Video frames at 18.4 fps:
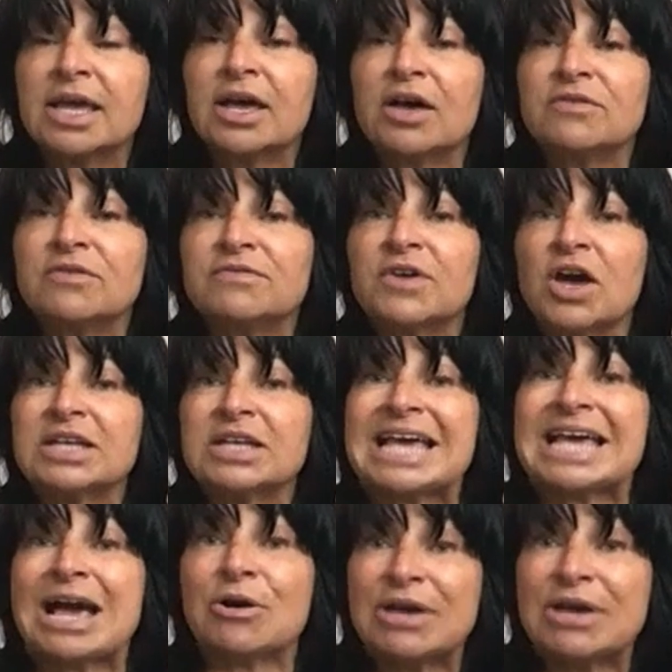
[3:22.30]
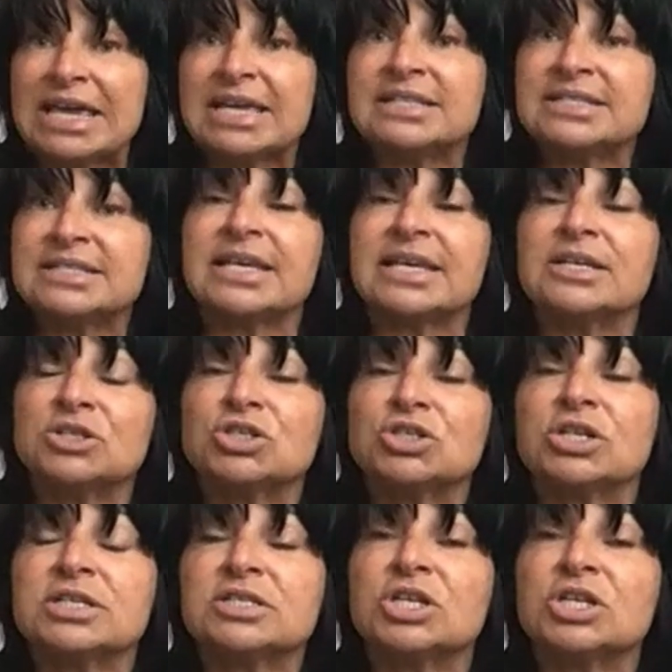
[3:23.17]
and find out, is it
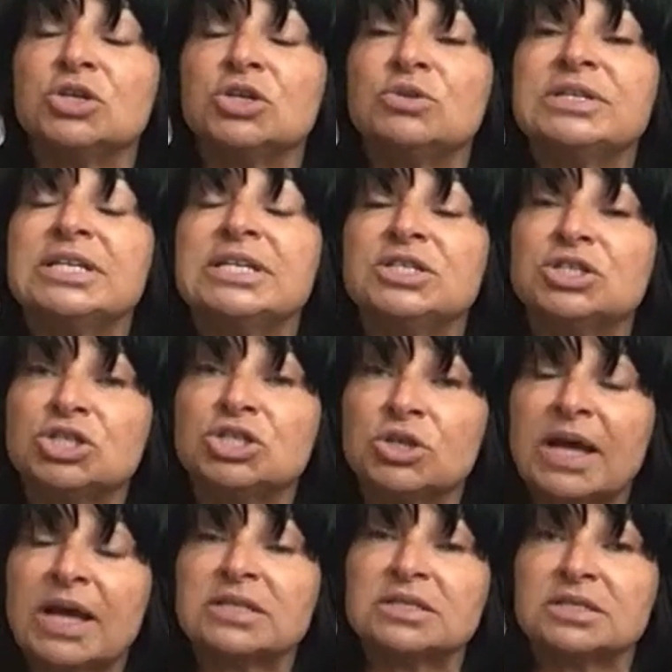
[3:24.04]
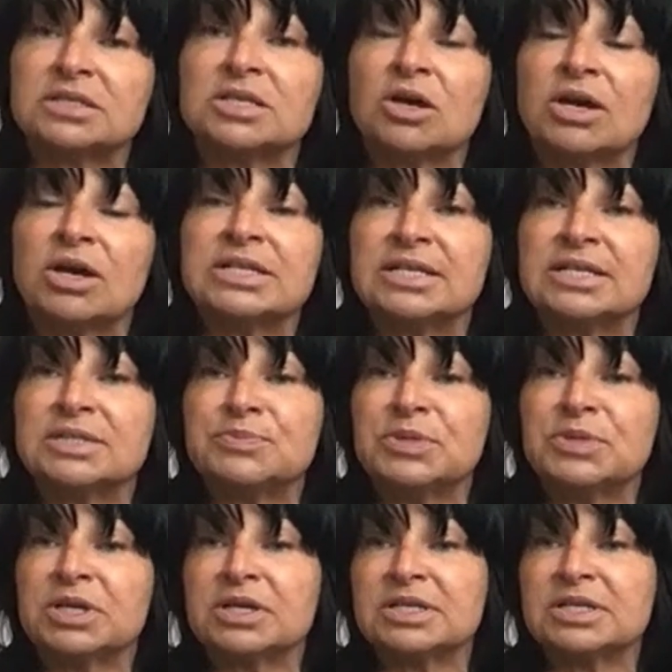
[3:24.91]
just that you need to do exercises?
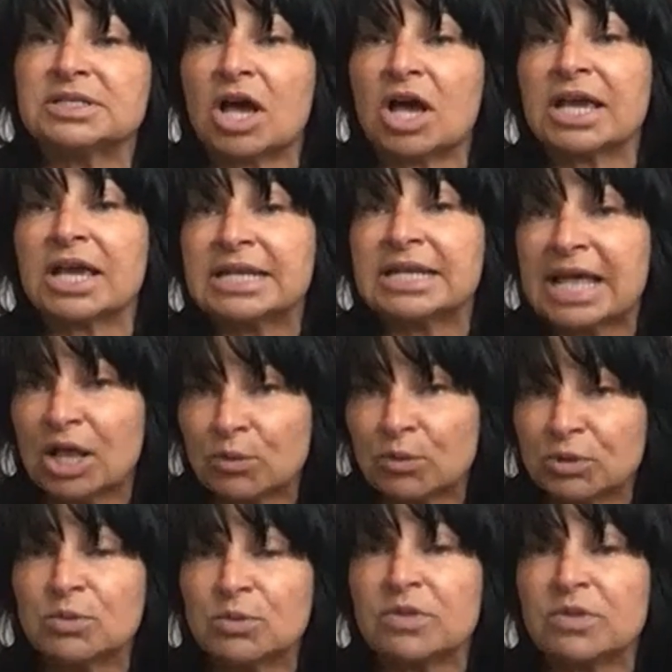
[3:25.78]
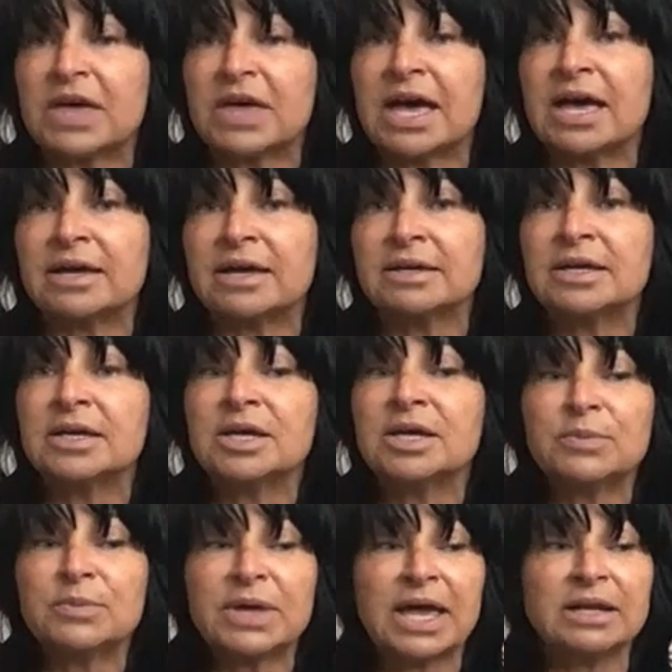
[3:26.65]
Because I can help you with that,
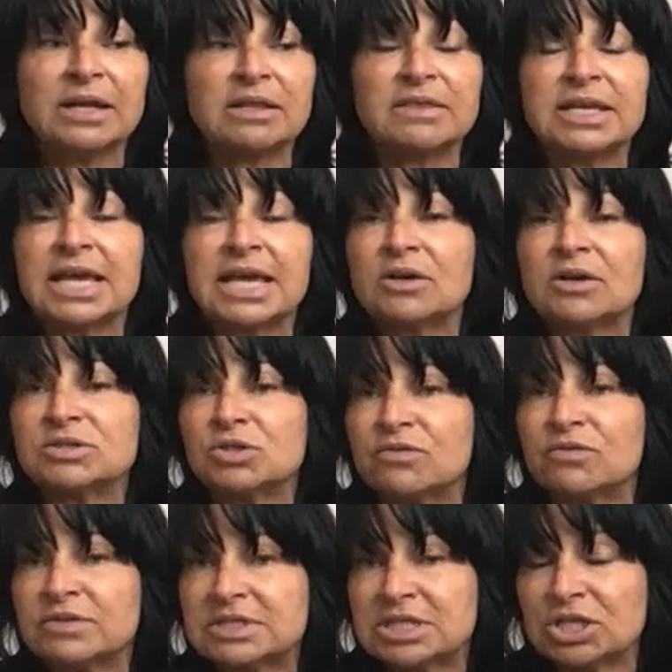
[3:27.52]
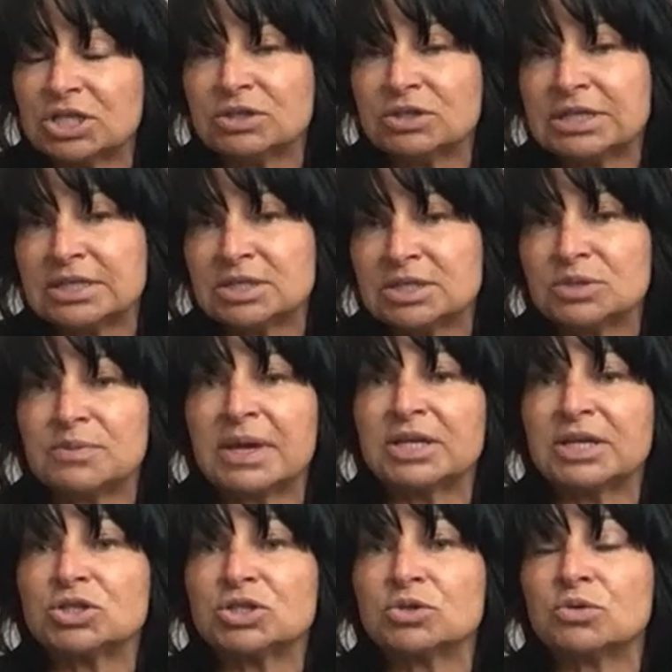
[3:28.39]
but anything else, obviously you need to
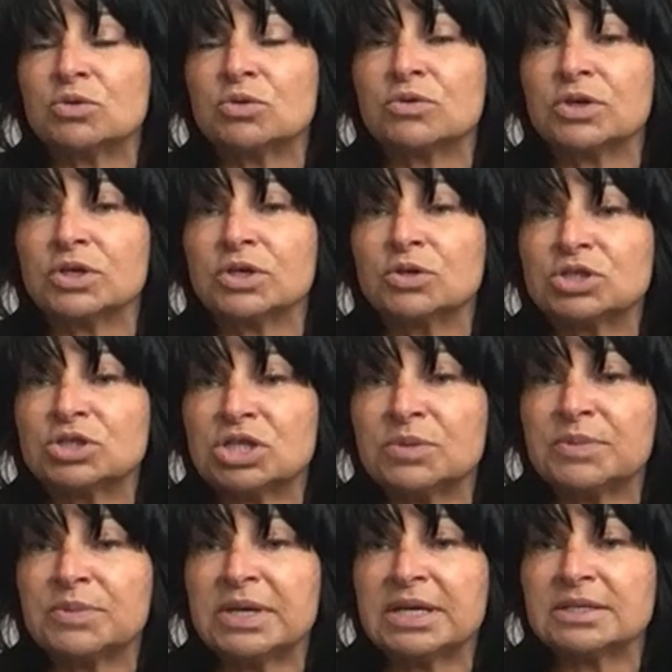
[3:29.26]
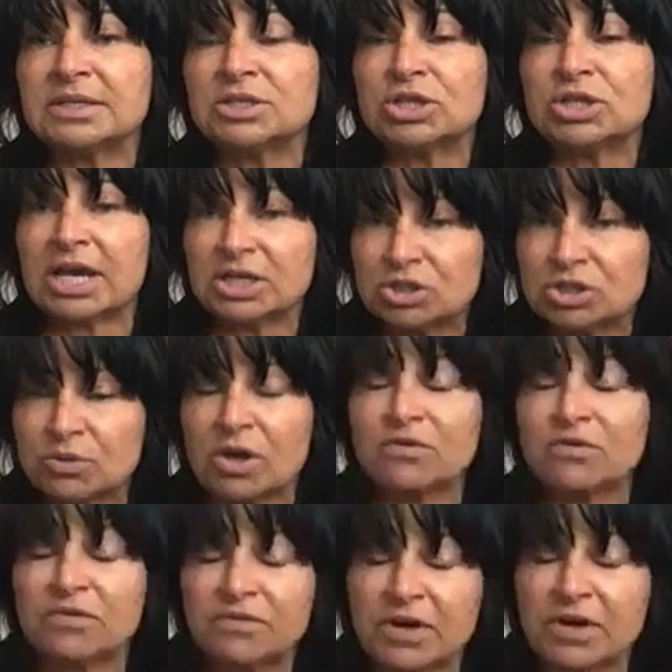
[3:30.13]
make sure that your GP has checked you
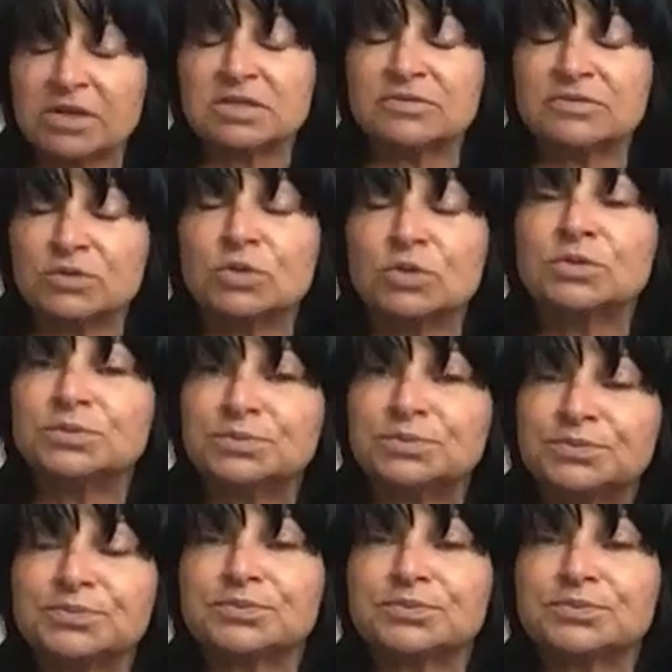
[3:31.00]
over first of all.